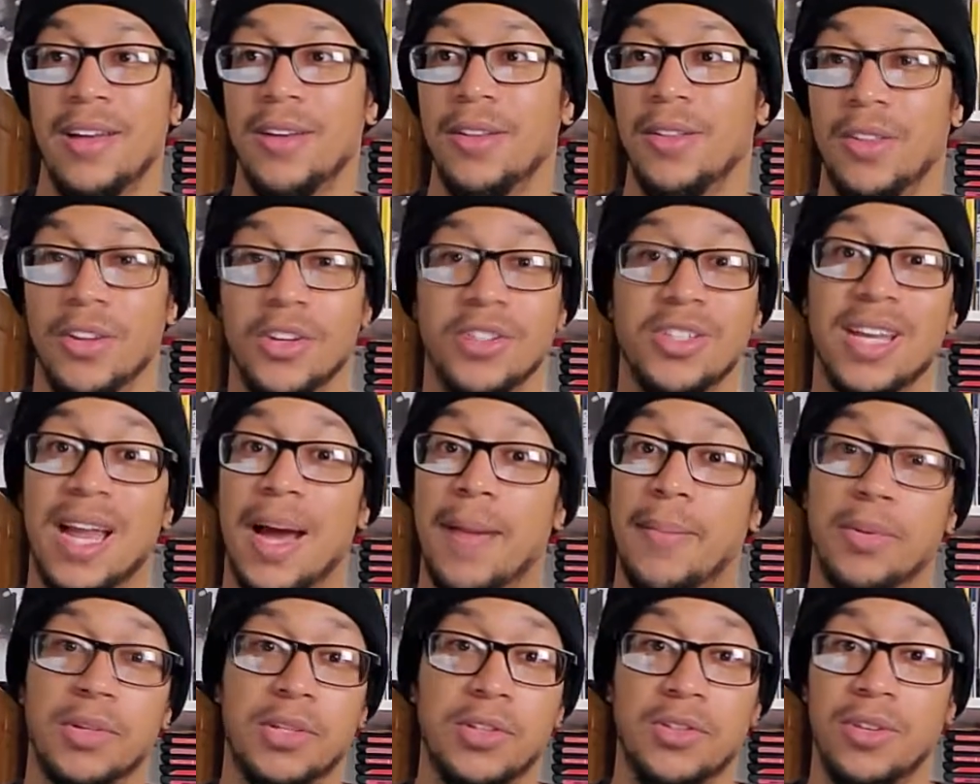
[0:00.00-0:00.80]
there's an
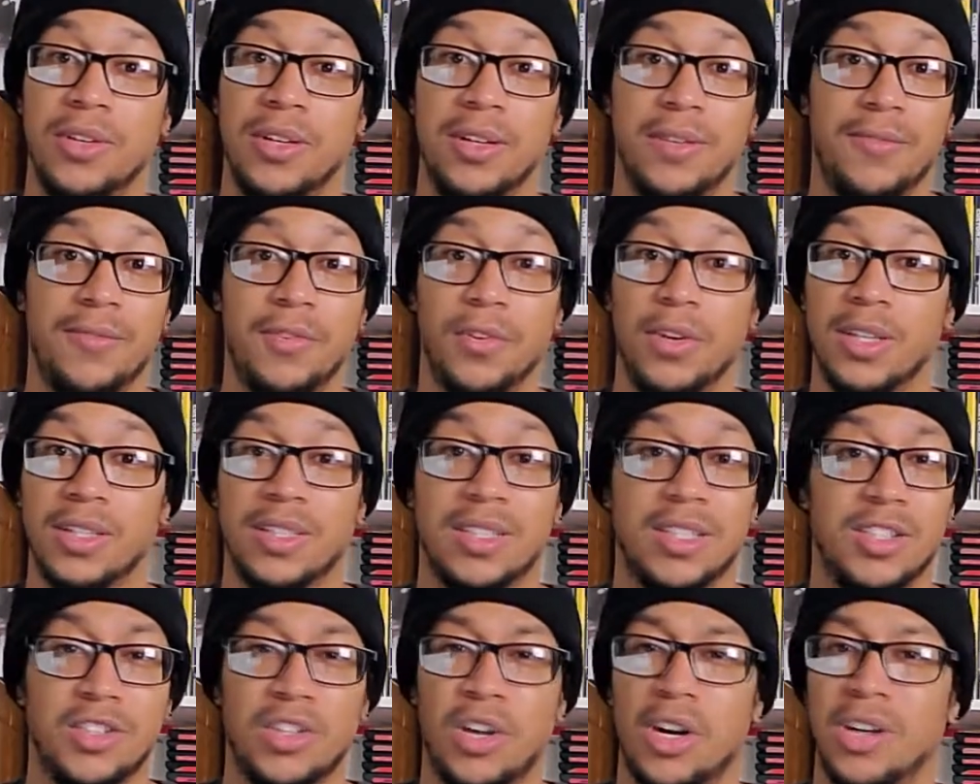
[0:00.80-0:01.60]
opportunity for us
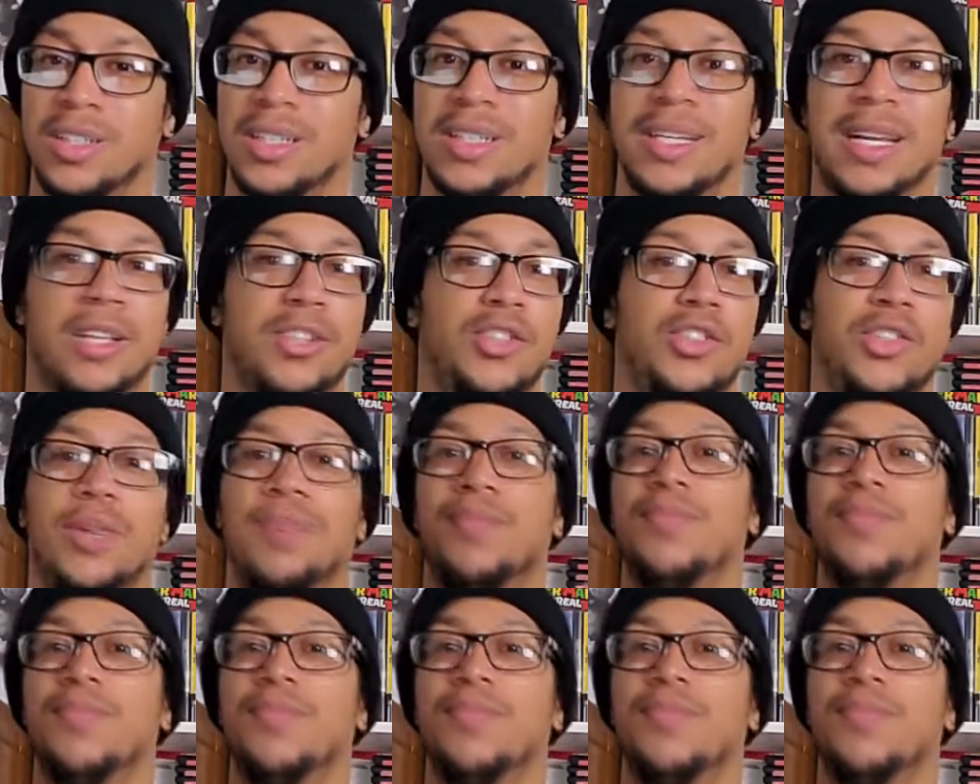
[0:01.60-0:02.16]
to charge an extra